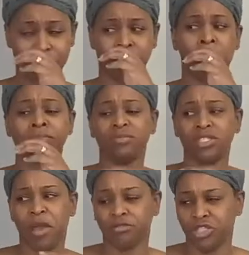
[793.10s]
if I added too
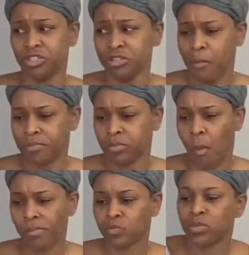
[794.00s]
much flour to the
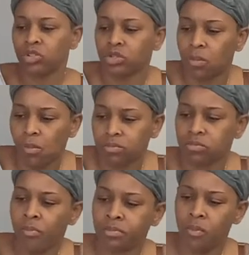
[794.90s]
mix or added
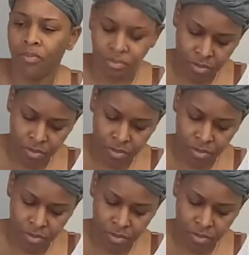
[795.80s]
too much